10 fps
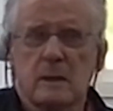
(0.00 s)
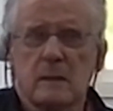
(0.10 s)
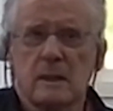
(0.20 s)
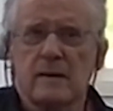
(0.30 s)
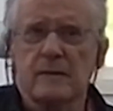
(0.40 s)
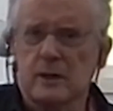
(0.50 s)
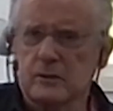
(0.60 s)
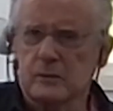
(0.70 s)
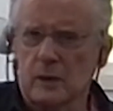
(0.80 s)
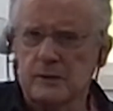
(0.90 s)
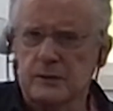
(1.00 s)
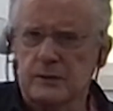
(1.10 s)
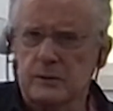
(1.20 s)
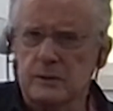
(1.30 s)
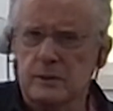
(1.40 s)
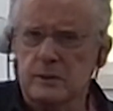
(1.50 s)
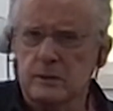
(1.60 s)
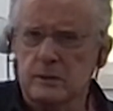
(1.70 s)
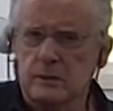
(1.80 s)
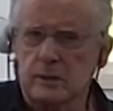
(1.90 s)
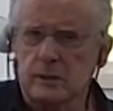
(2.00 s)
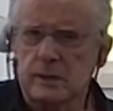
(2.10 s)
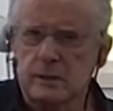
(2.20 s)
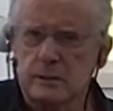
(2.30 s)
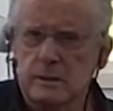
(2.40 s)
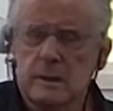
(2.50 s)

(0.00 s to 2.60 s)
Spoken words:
11 or 12 students under Julius,